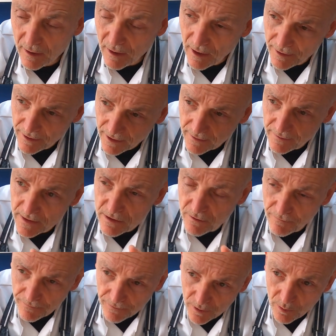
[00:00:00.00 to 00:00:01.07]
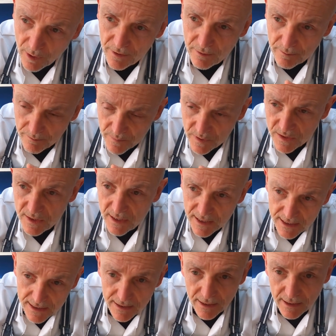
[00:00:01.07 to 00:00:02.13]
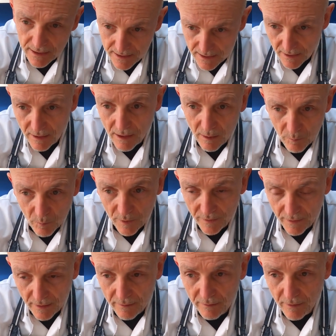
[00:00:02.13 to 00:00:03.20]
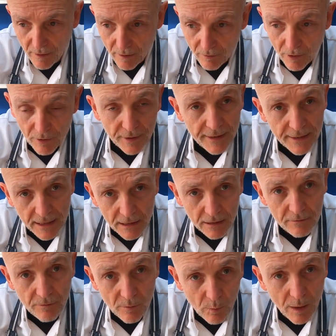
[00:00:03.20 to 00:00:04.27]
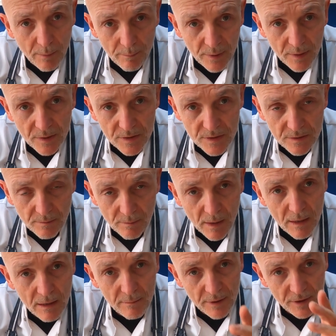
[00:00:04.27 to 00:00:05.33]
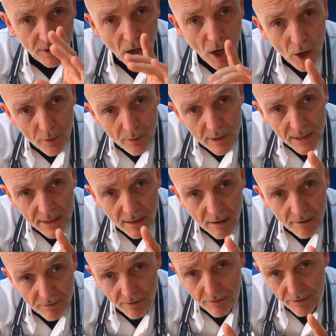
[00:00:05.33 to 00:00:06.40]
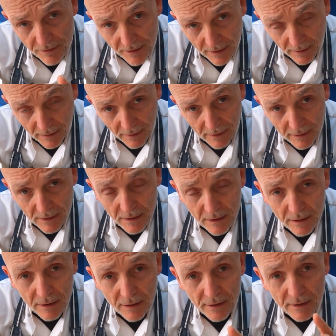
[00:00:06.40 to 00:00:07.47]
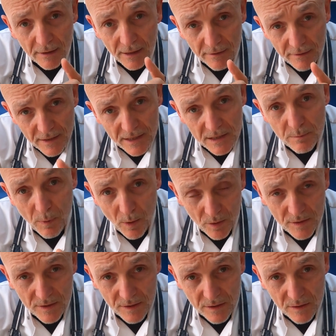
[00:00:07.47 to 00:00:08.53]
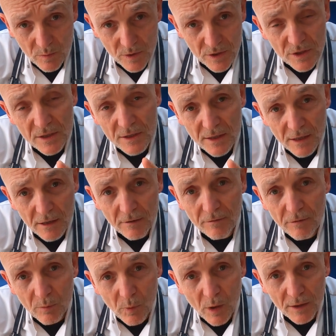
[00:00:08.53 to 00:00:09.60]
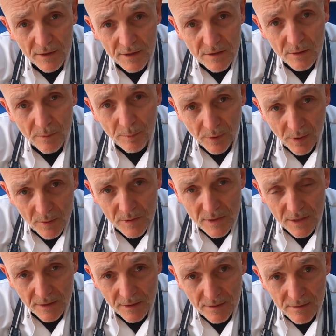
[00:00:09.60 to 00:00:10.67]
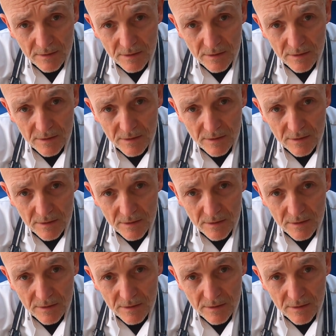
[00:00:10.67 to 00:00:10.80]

I think there's a few other seasonings that come with it that are only geared for one person. But the only other thing in these boxes which is geared for one is the protein.